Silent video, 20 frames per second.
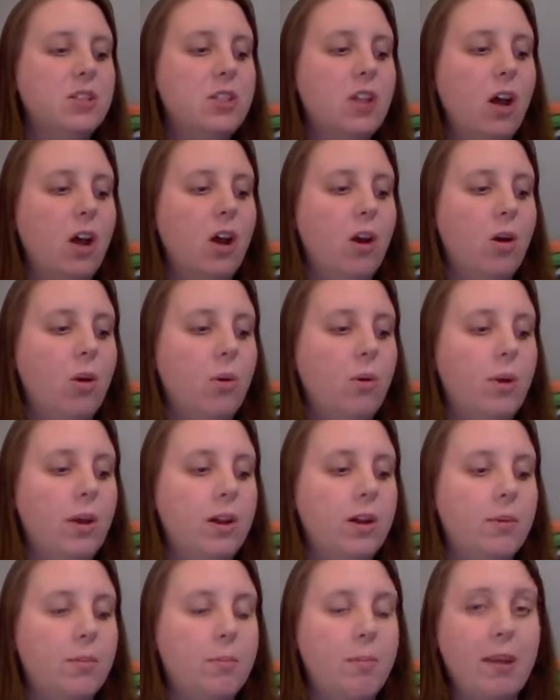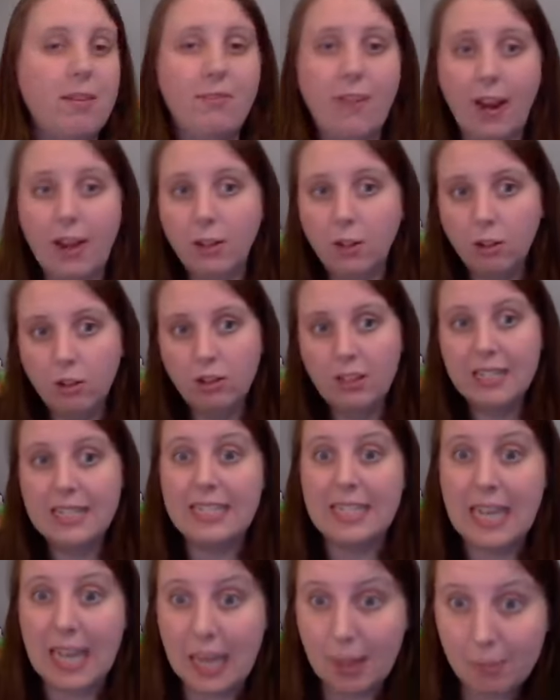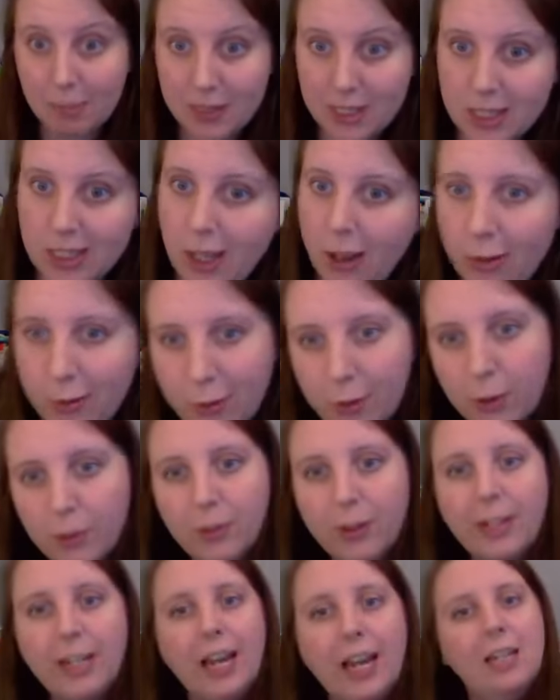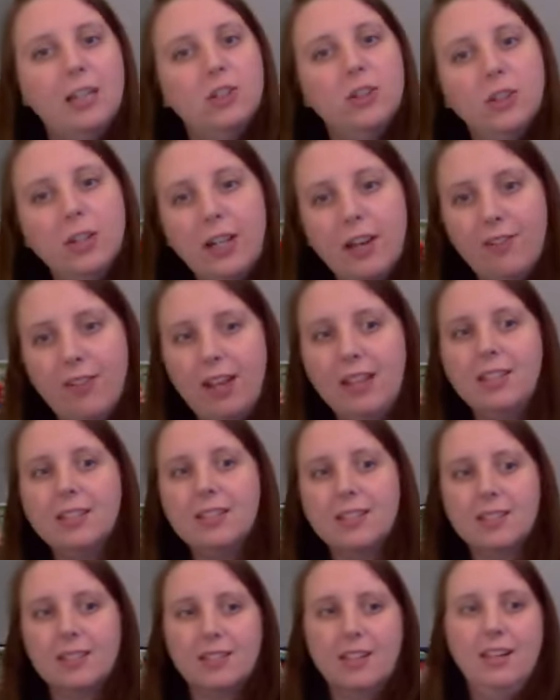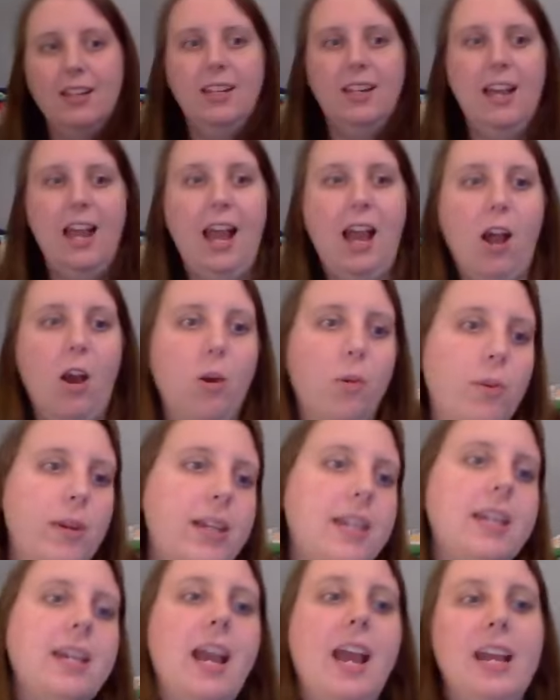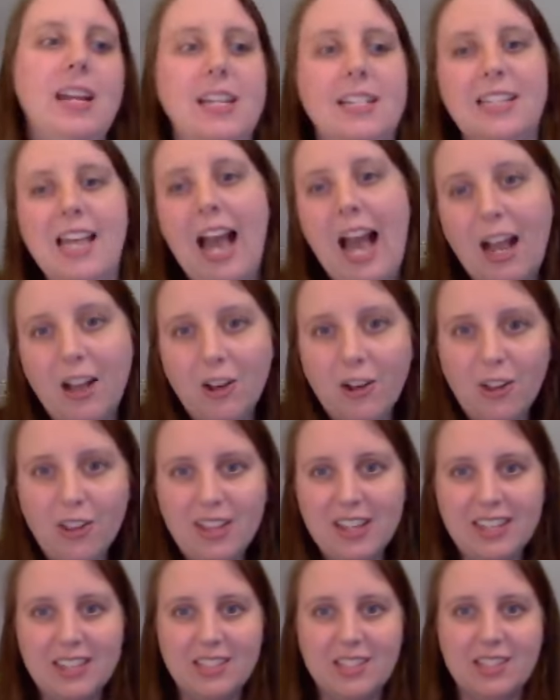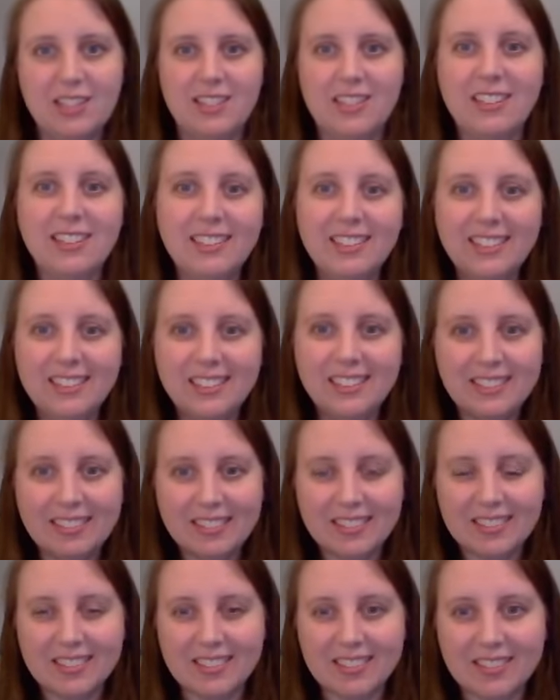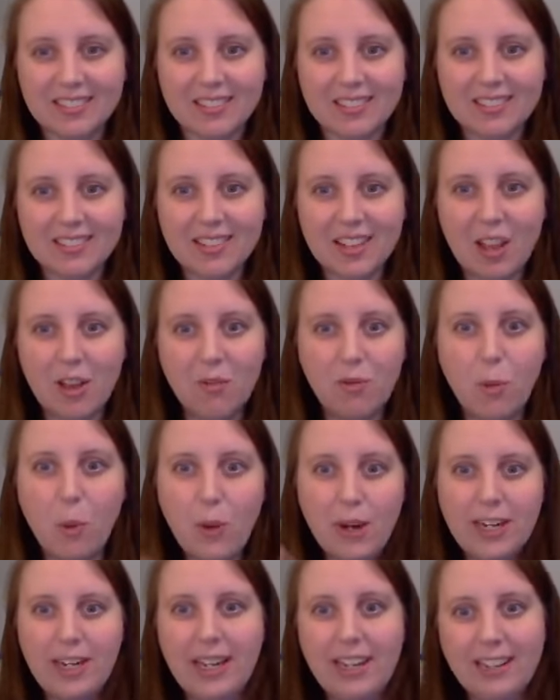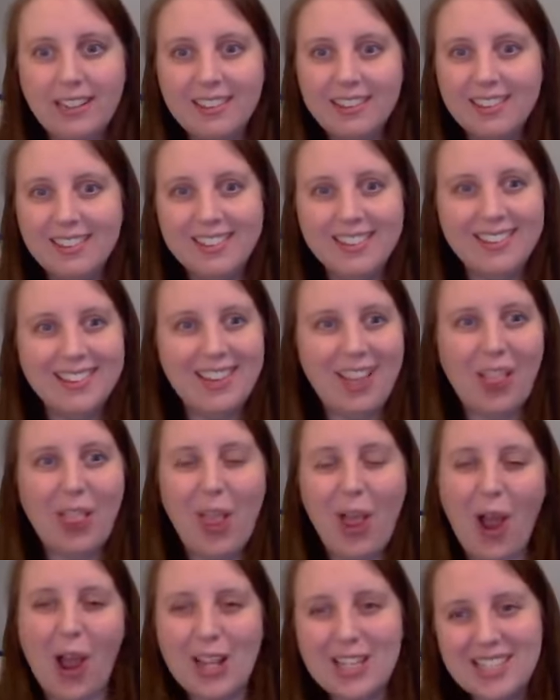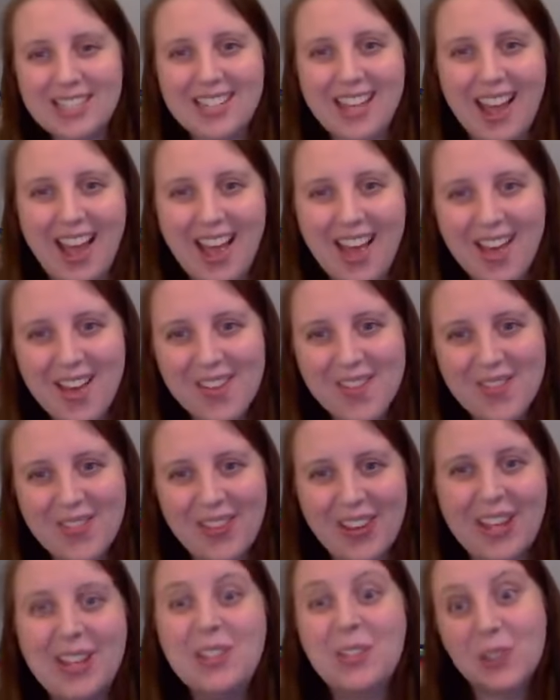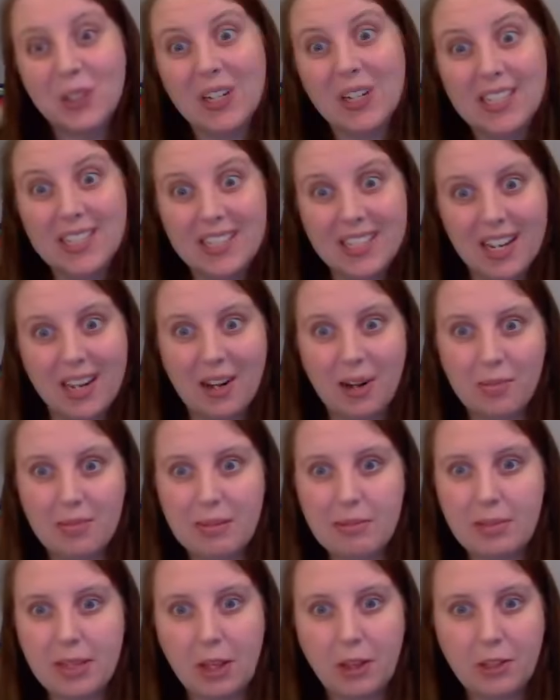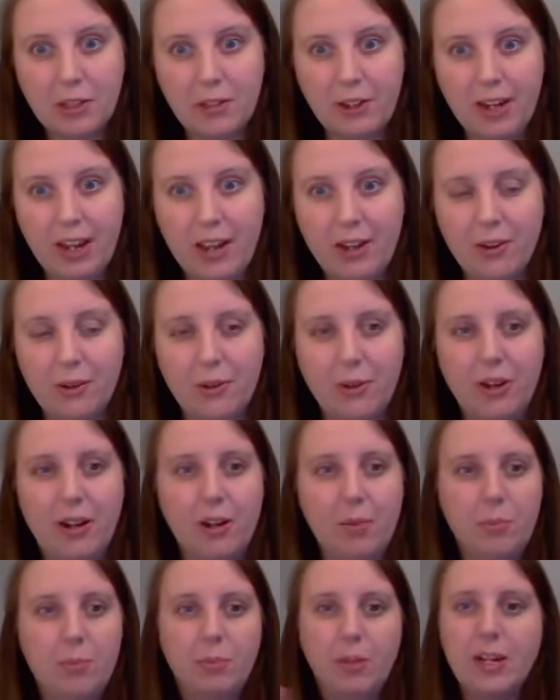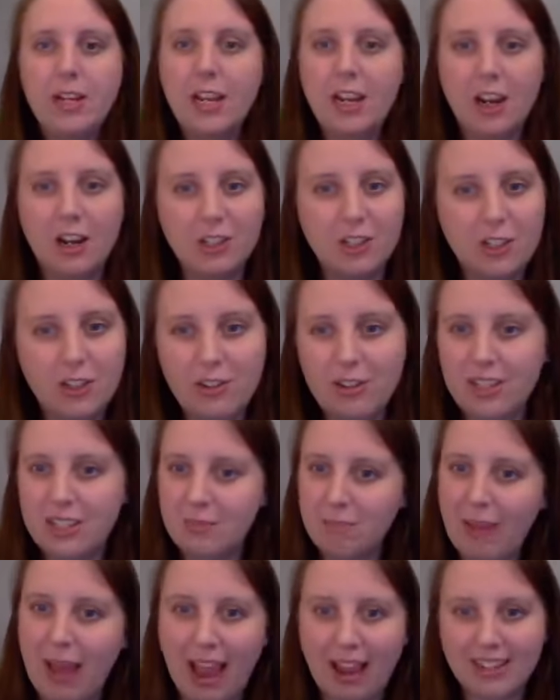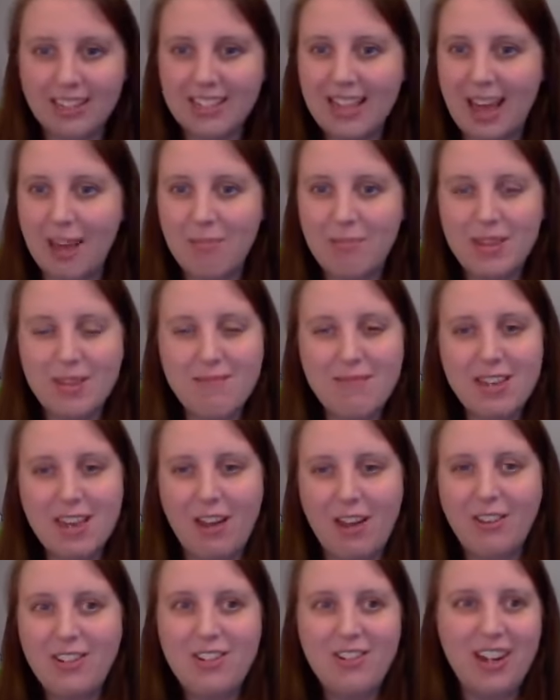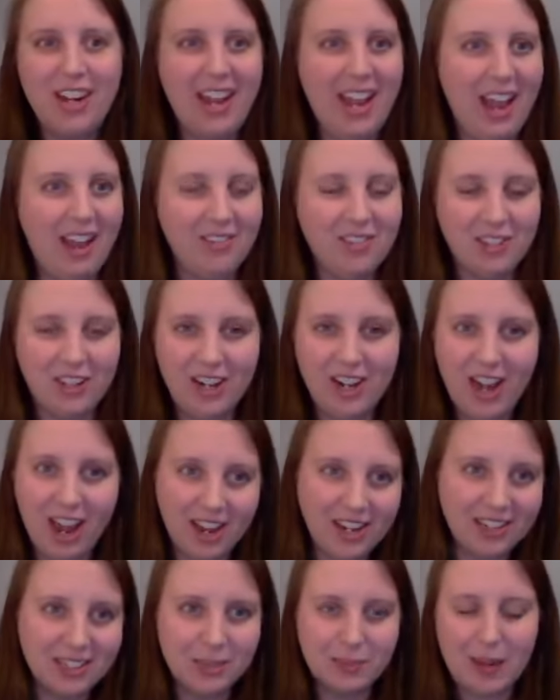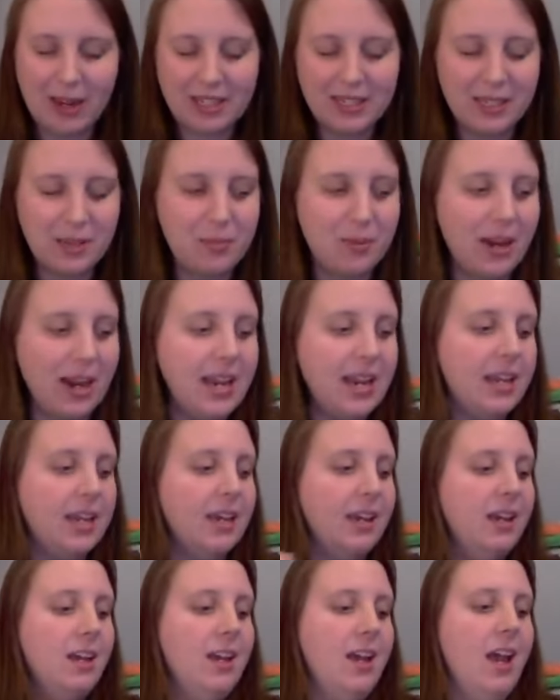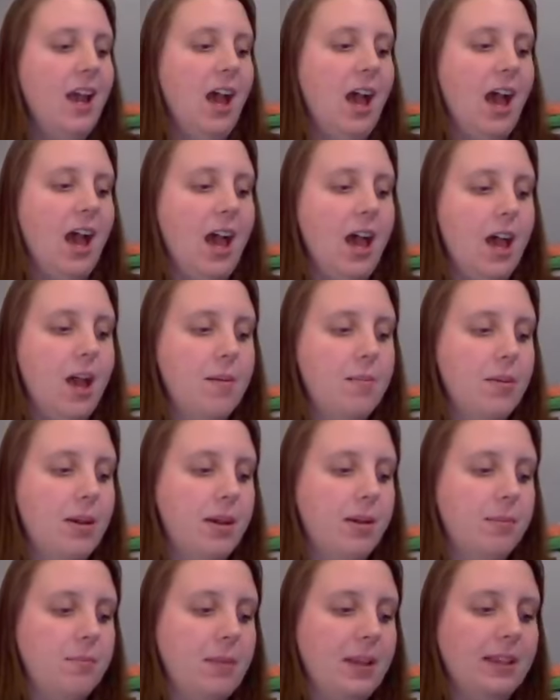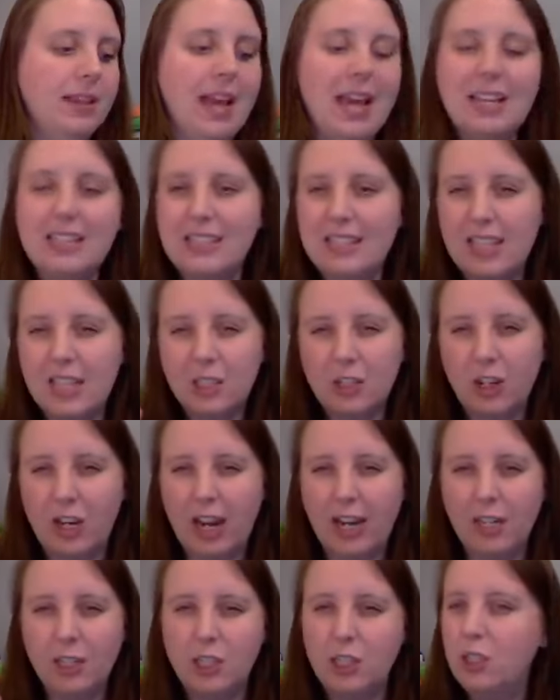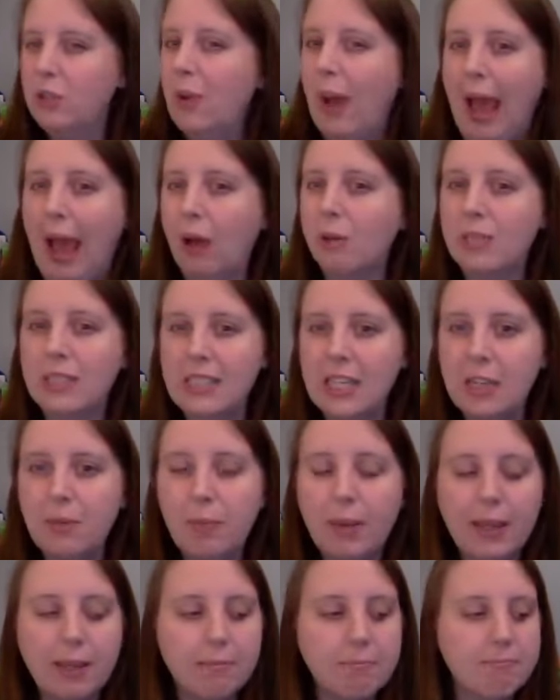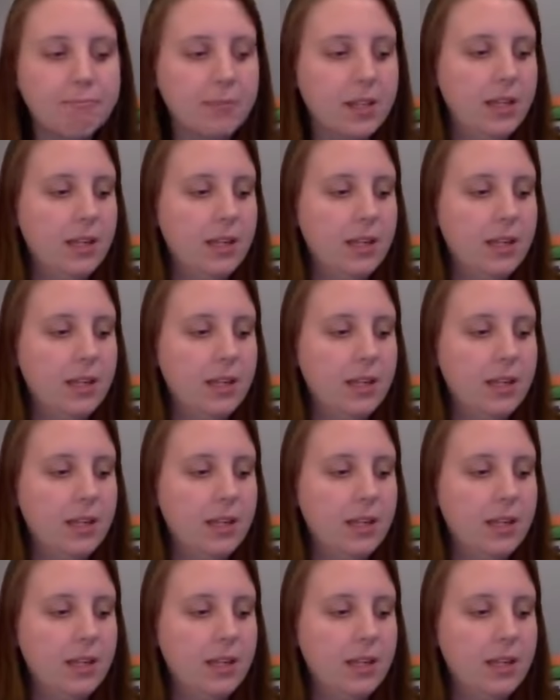So my final tips for re-entry events, how we kind of tackle this avoiding the loss of interest in our PBL unit or bringing our students back to that PBL unit after an unexpected break. My last things are kind of two housekeeping.